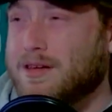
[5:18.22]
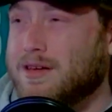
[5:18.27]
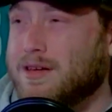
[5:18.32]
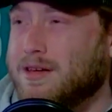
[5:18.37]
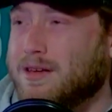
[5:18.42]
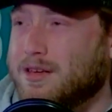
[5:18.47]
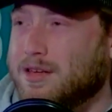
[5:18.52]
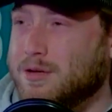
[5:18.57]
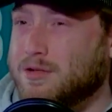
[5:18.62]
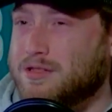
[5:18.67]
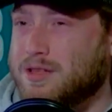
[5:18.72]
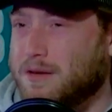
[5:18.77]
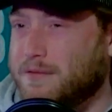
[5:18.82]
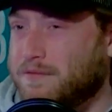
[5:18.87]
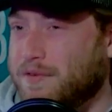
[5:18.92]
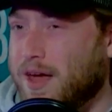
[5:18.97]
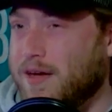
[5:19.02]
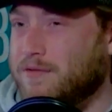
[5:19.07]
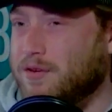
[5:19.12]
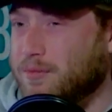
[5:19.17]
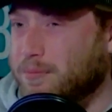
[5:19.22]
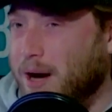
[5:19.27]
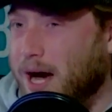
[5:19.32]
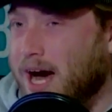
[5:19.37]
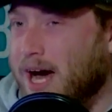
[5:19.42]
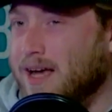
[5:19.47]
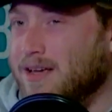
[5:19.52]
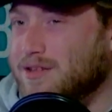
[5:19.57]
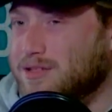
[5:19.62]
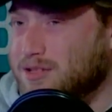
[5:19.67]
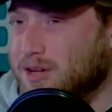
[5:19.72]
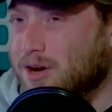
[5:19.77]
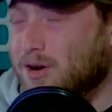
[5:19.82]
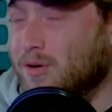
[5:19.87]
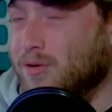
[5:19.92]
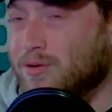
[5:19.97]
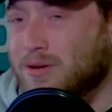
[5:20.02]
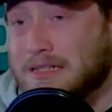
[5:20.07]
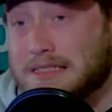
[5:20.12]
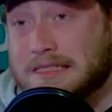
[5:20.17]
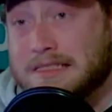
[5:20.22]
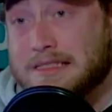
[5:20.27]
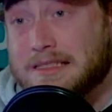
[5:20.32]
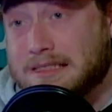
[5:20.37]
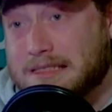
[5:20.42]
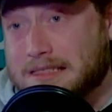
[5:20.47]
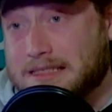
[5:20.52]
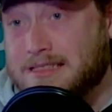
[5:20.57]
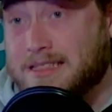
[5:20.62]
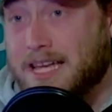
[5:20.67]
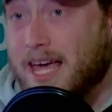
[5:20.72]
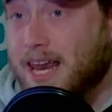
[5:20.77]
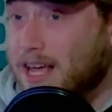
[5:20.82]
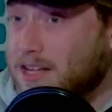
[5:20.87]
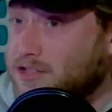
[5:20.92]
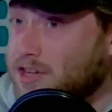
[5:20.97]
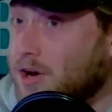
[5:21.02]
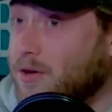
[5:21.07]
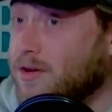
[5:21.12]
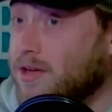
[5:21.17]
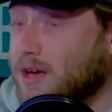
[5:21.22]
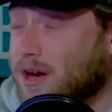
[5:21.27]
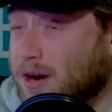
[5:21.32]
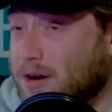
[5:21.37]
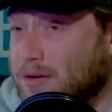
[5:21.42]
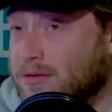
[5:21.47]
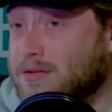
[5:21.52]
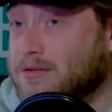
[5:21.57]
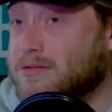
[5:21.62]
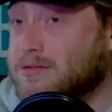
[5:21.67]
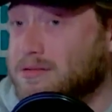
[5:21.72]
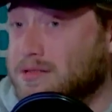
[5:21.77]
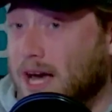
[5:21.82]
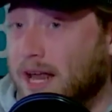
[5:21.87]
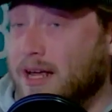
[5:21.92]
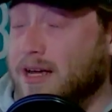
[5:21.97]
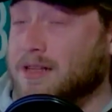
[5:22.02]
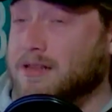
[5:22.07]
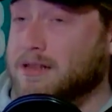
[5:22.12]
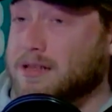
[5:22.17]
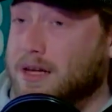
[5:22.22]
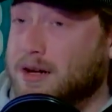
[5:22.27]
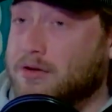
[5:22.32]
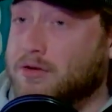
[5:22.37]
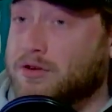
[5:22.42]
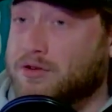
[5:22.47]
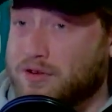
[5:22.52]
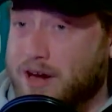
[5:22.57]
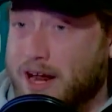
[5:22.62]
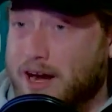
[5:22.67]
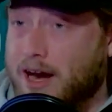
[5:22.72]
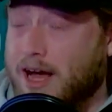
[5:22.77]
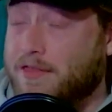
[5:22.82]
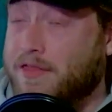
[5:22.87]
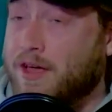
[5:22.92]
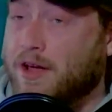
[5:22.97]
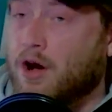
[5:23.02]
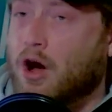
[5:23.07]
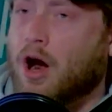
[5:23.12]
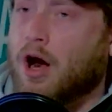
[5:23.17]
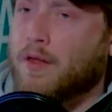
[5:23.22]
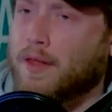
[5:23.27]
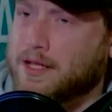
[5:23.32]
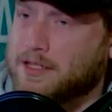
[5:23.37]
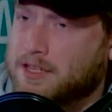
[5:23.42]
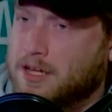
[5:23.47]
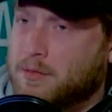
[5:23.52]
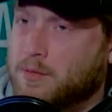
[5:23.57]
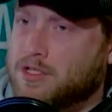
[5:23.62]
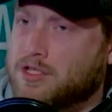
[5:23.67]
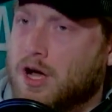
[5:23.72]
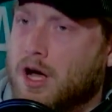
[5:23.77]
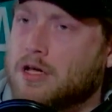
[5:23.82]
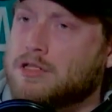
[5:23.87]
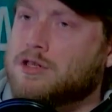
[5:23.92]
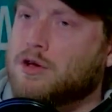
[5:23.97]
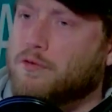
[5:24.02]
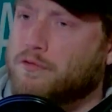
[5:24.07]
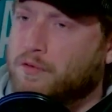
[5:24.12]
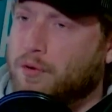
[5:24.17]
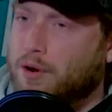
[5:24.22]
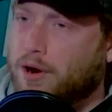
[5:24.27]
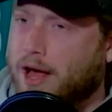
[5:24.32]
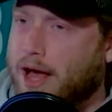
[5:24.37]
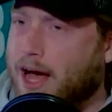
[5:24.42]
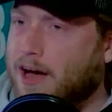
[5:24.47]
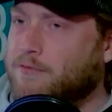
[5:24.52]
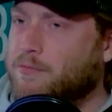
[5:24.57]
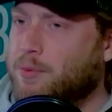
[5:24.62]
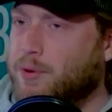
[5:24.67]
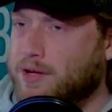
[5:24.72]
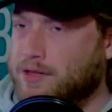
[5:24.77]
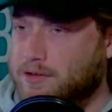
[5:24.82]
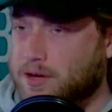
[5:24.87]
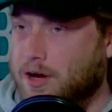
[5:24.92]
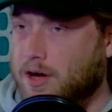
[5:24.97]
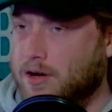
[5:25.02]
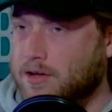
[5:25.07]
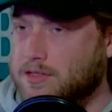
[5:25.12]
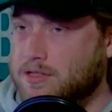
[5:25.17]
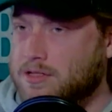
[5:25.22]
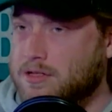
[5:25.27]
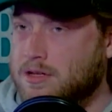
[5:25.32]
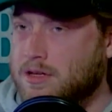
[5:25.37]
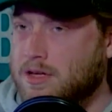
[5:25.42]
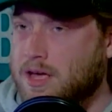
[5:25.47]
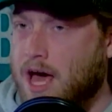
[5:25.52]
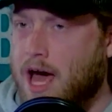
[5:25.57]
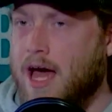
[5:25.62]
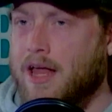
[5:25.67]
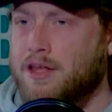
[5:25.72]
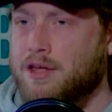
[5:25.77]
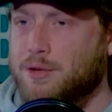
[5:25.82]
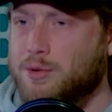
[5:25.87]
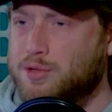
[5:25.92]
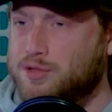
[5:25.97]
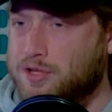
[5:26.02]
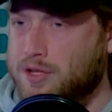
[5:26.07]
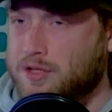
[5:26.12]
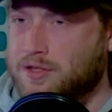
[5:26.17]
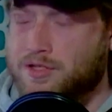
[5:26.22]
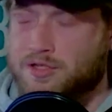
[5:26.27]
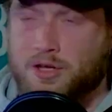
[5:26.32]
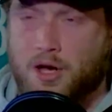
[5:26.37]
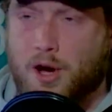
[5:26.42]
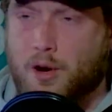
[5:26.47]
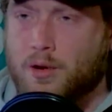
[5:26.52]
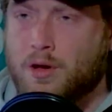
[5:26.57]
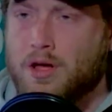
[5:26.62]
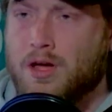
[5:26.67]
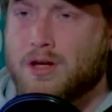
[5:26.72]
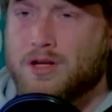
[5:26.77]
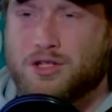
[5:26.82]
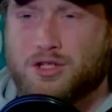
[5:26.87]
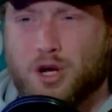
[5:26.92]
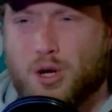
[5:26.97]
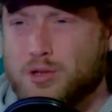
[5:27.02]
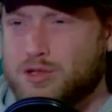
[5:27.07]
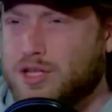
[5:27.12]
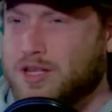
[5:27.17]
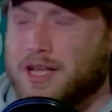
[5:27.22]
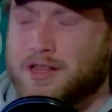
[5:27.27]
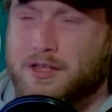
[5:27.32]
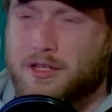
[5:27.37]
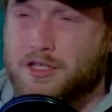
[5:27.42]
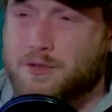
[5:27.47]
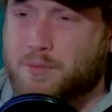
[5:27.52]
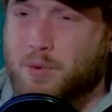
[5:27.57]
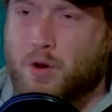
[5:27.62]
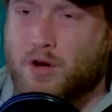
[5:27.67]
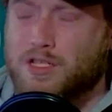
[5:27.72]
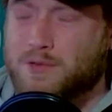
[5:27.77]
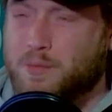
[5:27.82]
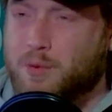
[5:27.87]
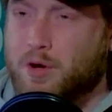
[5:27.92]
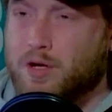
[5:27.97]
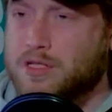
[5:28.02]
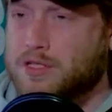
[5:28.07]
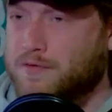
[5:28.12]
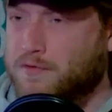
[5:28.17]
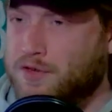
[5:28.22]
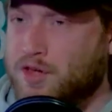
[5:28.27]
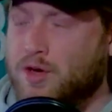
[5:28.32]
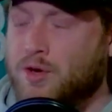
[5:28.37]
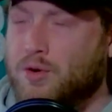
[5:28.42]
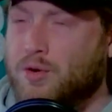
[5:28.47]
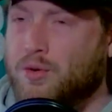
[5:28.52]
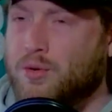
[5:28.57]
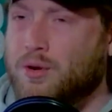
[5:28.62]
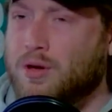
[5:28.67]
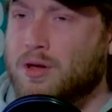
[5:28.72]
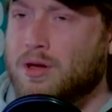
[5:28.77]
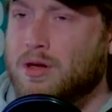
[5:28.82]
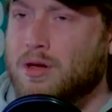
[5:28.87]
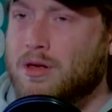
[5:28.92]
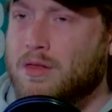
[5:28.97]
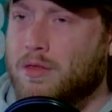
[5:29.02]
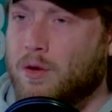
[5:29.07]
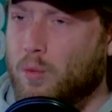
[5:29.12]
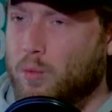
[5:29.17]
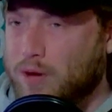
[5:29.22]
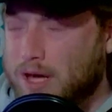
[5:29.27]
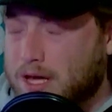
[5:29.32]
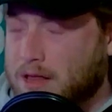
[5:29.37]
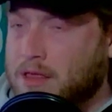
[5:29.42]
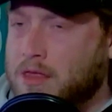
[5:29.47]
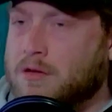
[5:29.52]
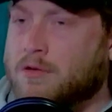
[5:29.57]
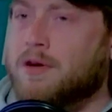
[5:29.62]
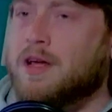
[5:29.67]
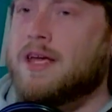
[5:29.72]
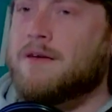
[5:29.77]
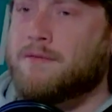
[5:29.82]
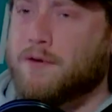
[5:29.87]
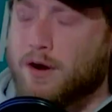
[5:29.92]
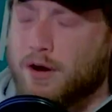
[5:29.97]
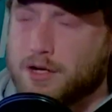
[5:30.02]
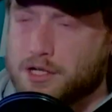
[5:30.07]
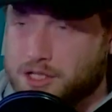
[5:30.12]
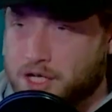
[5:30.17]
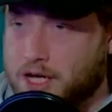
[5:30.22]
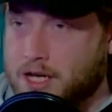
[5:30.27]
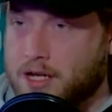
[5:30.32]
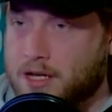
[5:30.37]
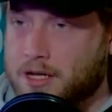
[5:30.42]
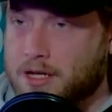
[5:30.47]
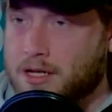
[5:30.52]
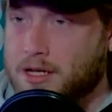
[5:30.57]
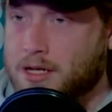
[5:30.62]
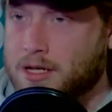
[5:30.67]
Houston favored by. So San Antonio getting a little credit. I think Arlington was also four and a half point dogs at Houston. So shows you that the sports books view the week three version